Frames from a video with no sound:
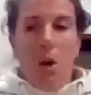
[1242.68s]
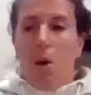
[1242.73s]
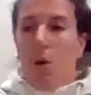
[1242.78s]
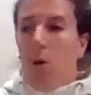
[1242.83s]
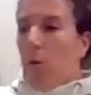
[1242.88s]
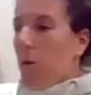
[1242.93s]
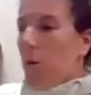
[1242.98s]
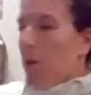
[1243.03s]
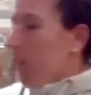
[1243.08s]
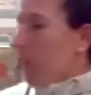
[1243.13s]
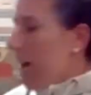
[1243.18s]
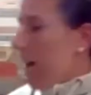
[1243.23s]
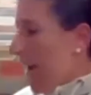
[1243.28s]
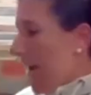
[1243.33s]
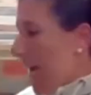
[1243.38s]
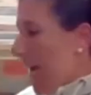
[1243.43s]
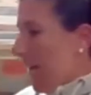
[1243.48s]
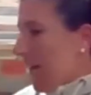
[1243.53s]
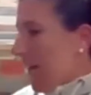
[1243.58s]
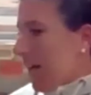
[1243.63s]
or we're
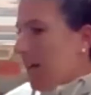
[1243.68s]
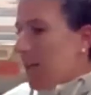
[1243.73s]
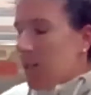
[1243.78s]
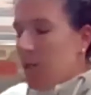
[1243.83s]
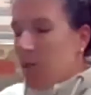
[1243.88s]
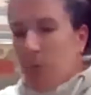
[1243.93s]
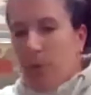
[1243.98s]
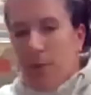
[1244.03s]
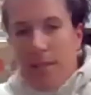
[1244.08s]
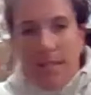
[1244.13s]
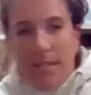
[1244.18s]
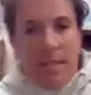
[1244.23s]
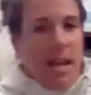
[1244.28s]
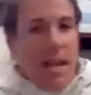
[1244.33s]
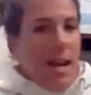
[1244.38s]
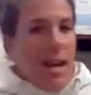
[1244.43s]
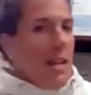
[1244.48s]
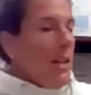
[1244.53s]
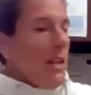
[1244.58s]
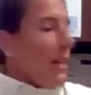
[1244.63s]
hanging on to one
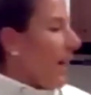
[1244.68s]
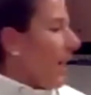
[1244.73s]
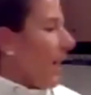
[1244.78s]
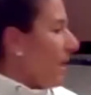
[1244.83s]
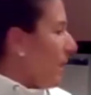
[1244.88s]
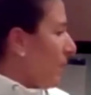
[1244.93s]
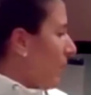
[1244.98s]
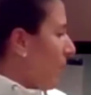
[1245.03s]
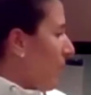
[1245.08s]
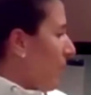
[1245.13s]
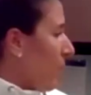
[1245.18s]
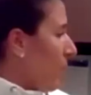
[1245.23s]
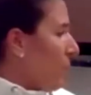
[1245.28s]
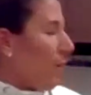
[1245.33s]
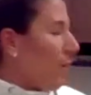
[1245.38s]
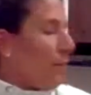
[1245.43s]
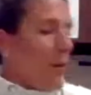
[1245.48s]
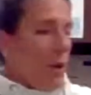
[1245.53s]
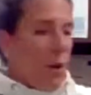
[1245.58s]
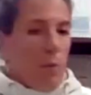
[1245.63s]
side and kind of going
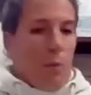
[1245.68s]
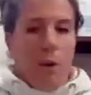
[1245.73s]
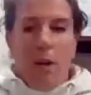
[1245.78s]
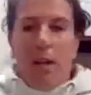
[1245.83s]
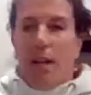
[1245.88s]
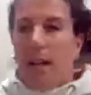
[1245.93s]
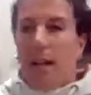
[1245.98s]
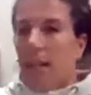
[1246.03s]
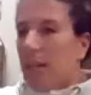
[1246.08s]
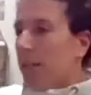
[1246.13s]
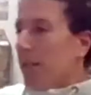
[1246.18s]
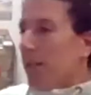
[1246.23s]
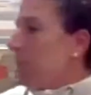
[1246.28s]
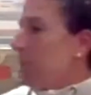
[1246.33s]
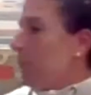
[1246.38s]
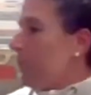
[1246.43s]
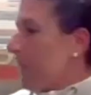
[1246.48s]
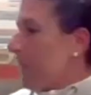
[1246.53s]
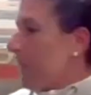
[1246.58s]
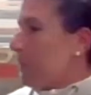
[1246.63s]
over. You're working on a
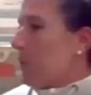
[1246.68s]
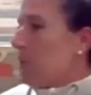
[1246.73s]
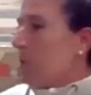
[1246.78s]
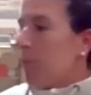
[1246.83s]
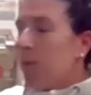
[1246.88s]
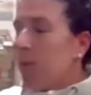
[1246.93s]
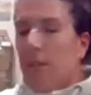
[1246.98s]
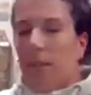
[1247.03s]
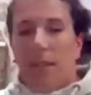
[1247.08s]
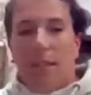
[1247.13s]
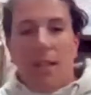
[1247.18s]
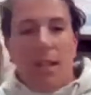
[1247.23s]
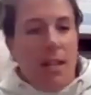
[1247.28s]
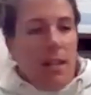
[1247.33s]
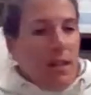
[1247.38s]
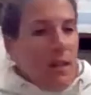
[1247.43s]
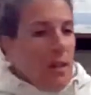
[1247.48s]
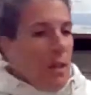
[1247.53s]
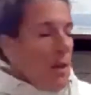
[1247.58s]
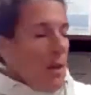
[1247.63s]
little bit of
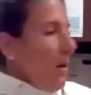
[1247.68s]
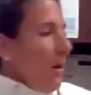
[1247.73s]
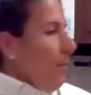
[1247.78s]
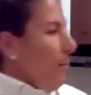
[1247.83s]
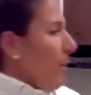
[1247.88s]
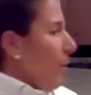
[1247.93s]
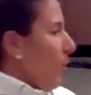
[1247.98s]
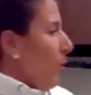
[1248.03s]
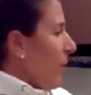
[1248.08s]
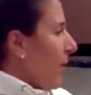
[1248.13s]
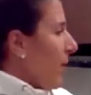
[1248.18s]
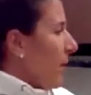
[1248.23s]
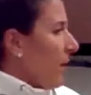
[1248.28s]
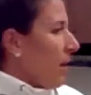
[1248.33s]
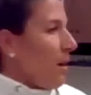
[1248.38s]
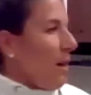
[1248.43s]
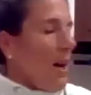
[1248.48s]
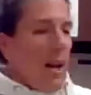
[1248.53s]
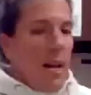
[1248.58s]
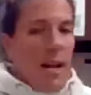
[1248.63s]
mobility, but we're gonna
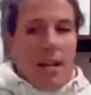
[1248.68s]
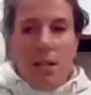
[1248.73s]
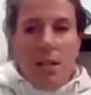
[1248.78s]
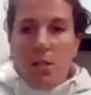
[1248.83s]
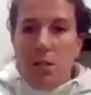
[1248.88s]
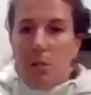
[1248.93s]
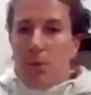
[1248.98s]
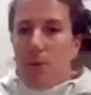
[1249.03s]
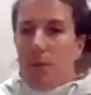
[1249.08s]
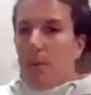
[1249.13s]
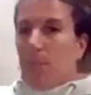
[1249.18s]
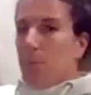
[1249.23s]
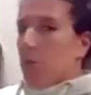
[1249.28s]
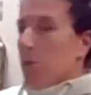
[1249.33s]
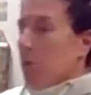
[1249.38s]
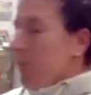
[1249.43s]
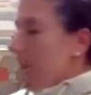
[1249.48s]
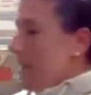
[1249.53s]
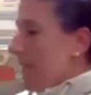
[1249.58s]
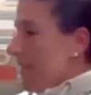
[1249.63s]
go ahead and do some
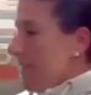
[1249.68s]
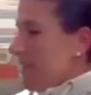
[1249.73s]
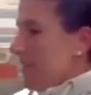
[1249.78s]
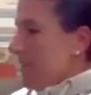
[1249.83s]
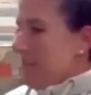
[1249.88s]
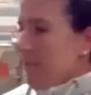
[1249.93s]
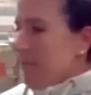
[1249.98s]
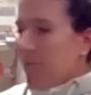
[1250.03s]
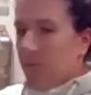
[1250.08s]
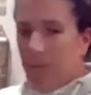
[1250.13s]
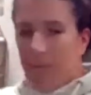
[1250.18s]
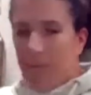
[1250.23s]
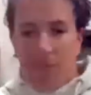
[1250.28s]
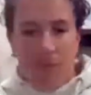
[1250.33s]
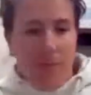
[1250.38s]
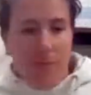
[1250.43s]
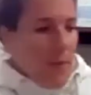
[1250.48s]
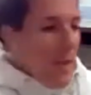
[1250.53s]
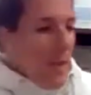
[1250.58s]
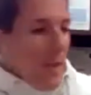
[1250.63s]
twists.
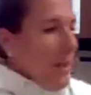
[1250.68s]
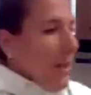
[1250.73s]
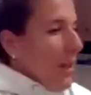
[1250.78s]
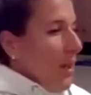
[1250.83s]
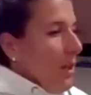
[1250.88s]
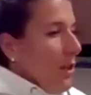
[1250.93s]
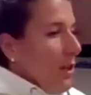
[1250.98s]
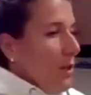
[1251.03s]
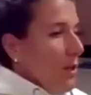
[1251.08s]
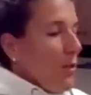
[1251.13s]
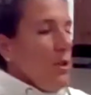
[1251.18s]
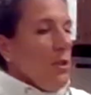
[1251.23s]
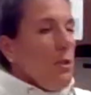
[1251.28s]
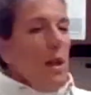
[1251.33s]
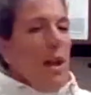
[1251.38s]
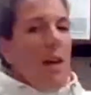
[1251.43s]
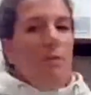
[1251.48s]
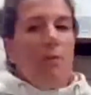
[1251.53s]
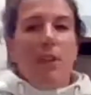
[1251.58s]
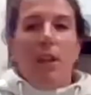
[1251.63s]
You do
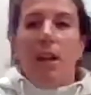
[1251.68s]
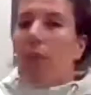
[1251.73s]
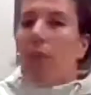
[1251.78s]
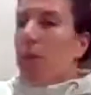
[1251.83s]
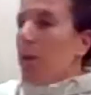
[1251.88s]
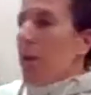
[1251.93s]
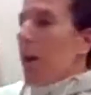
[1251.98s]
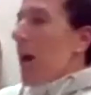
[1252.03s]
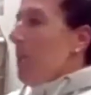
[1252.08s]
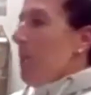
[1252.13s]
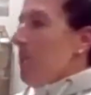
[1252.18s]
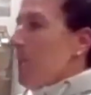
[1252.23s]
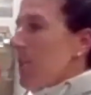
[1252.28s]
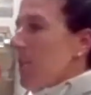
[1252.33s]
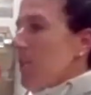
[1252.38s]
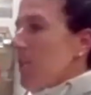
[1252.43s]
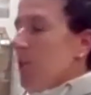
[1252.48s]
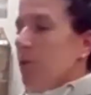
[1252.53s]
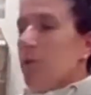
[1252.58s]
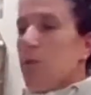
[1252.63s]
have the other option
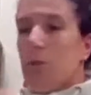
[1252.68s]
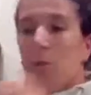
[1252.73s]
too.